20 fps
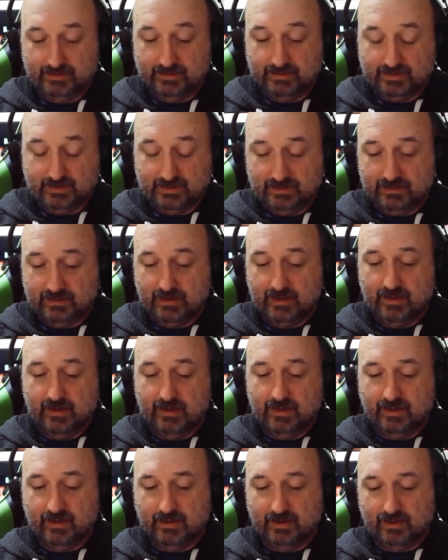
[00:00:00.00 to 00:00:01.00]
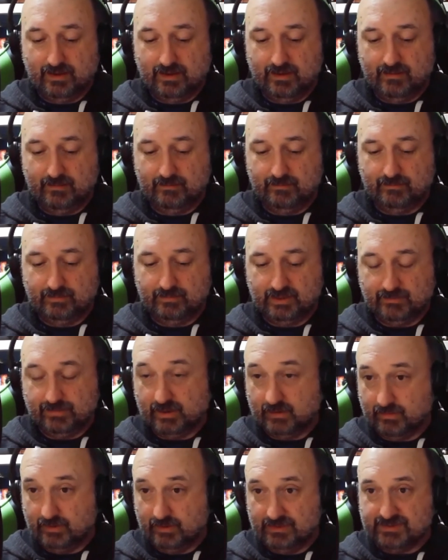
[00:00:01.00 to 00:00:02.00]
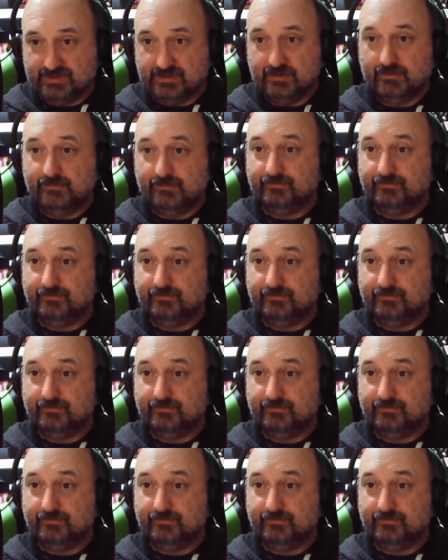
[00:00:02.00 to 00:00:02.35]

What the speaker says: Nicky, Nick Buckmaster,